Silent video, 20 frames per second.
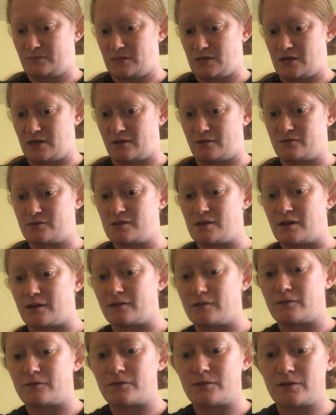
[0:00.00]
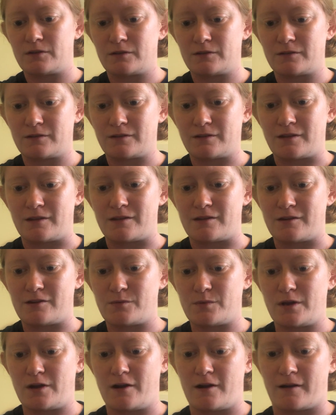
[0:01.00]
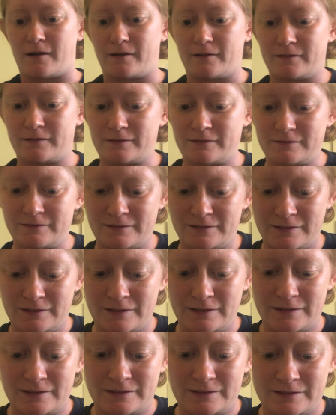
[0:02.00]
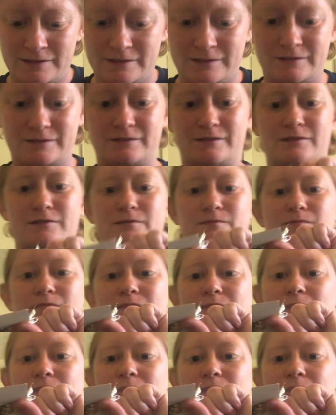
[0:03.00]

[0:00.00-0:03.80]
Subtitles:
negative to negative. And there we are. Oh,